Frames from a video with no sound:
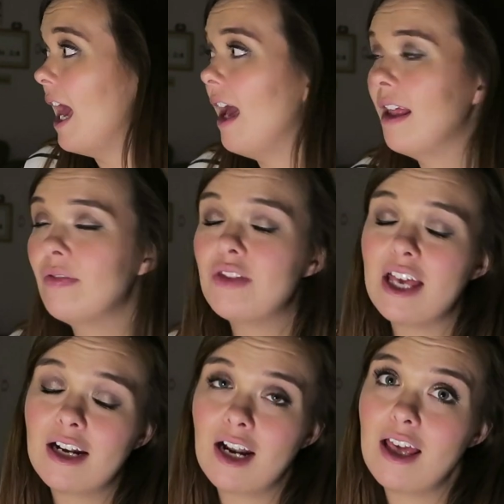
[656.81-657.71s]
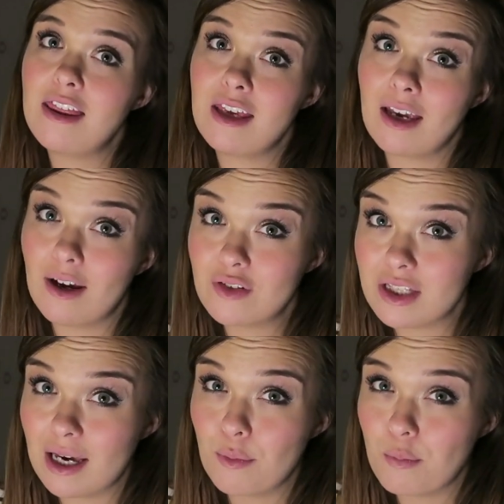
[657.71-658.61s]
And then I think
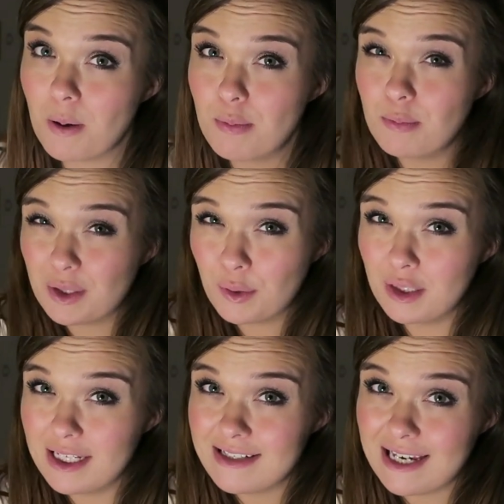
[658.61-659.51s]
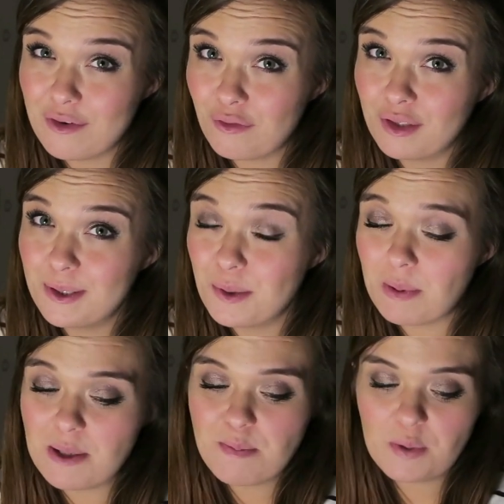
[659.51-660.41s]
after that, we'll probably call it a day for a little
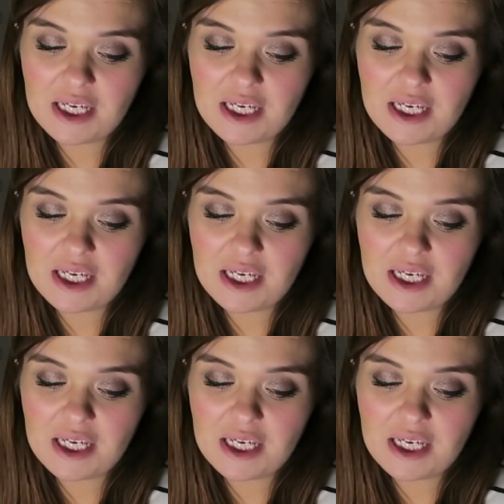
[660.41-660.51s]
bit.